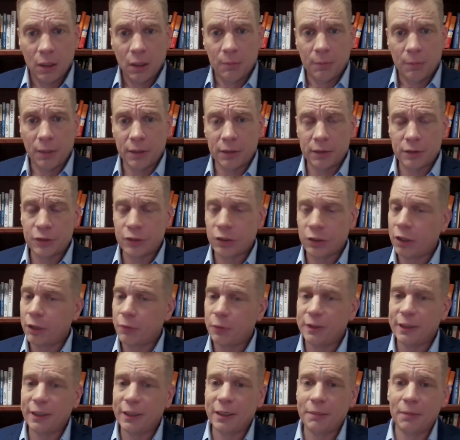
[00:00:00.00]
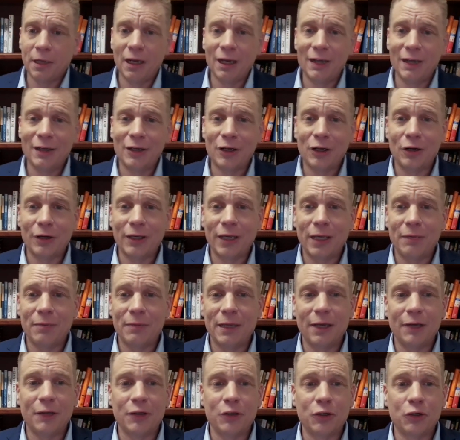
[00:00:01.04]
But starting with the end in mind, it all came
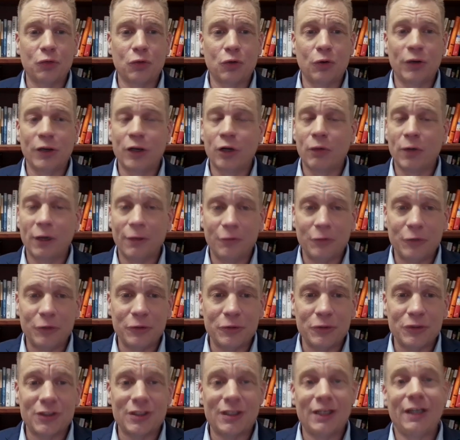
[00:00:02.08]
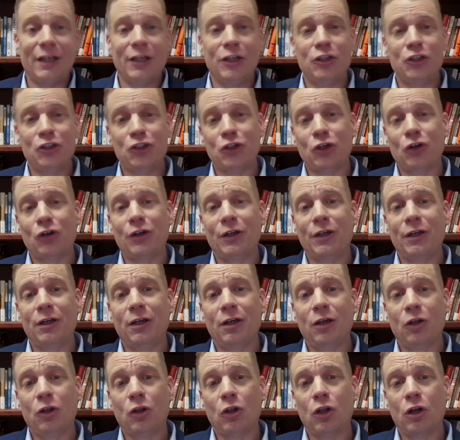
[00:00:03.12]
down to growing our revenues and ensuring
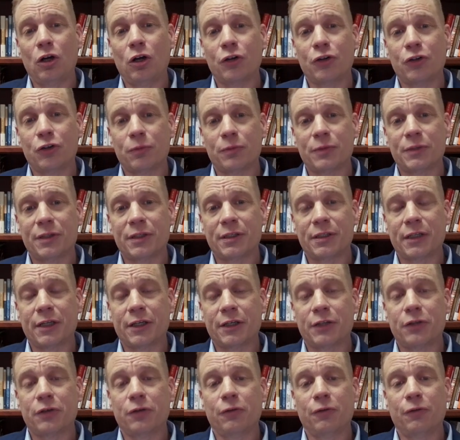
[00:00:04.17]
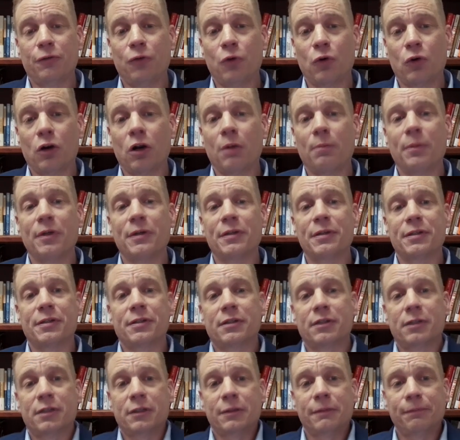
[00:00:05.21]
long term success for our
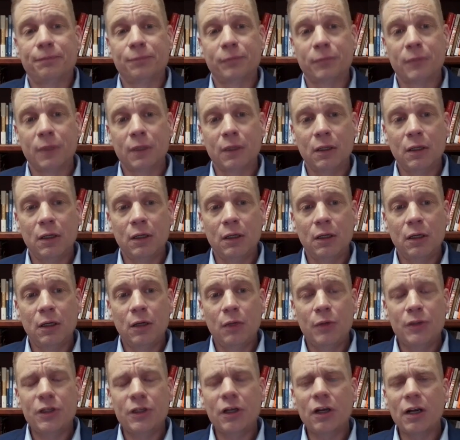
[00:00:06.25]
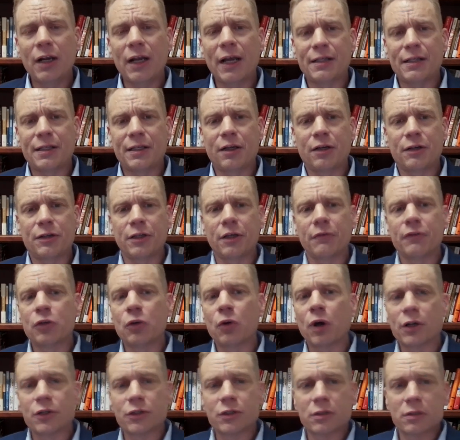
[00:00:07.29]
businesses. We started asking ourselves
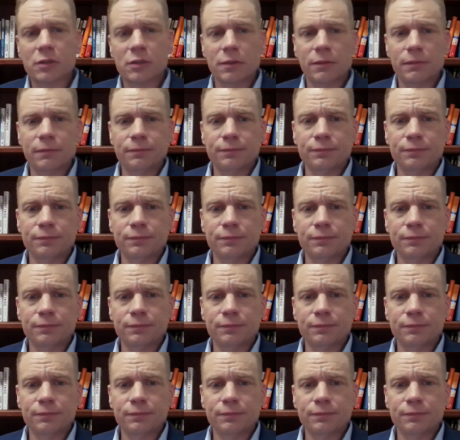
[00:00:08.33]
questions.